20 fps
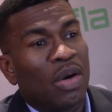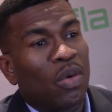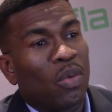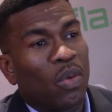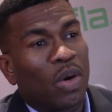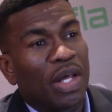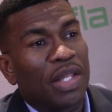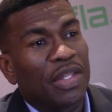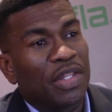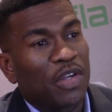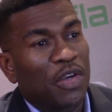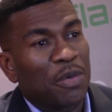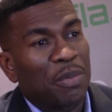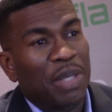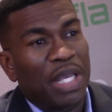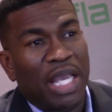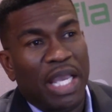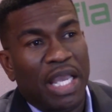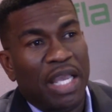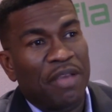what their
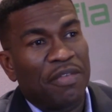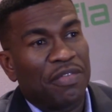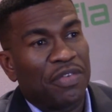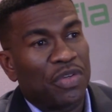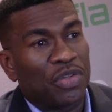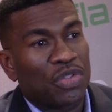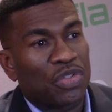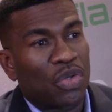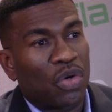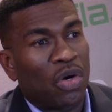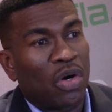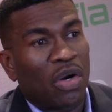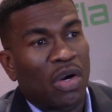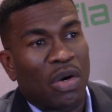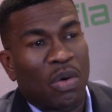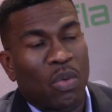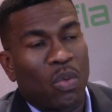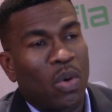behaviors are,